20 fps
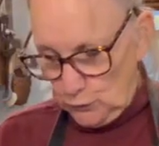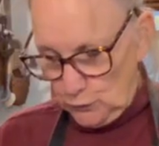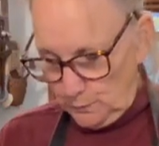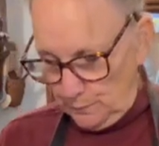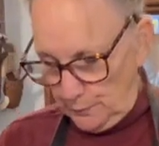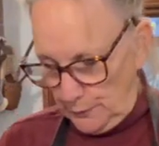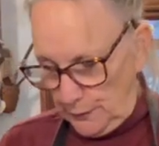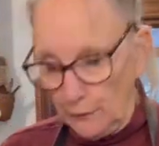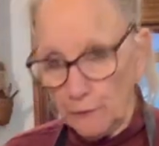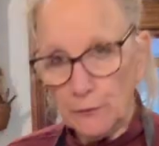
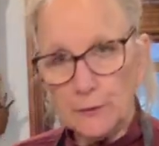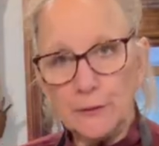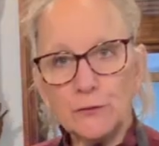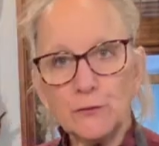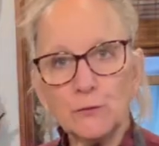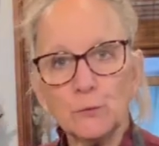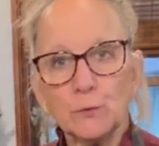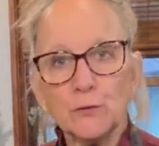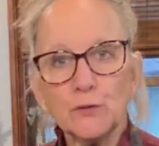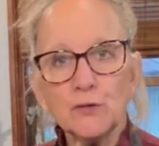
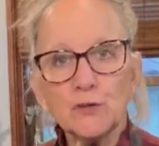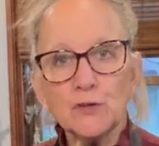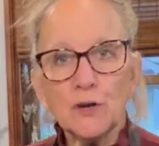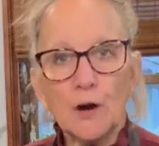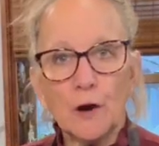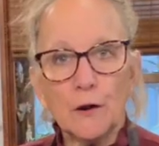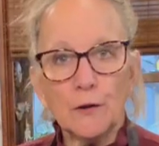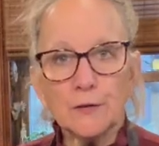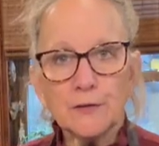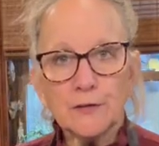berries will
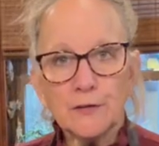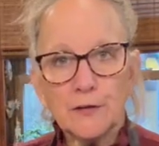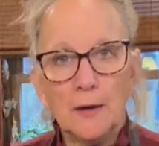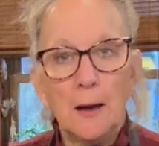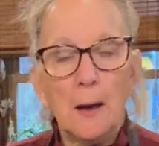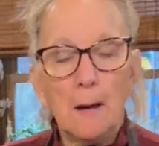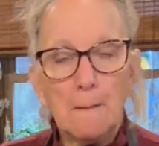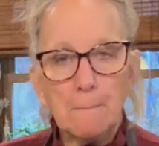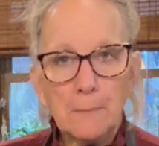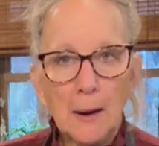start
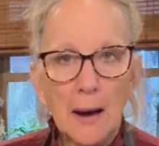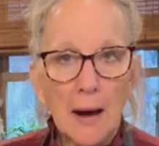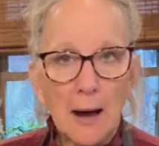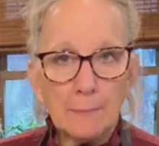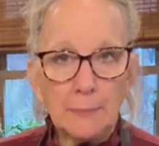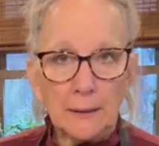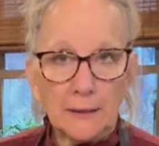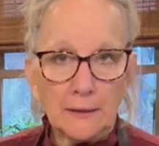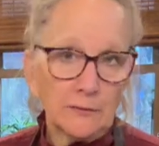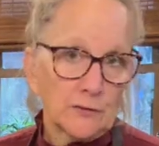
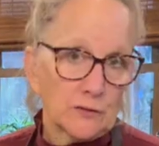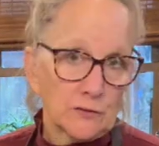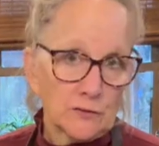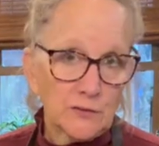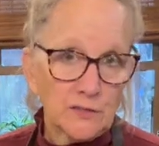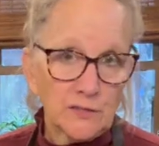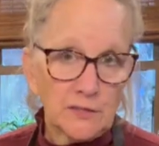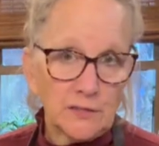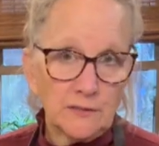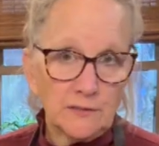popping their
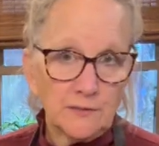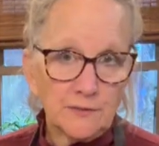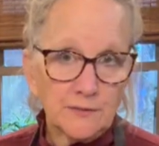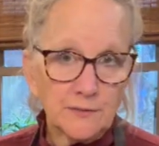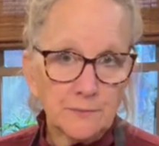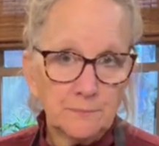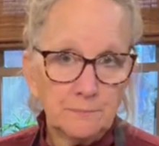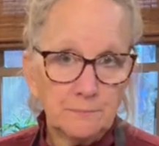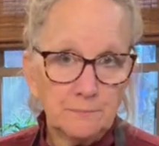skins.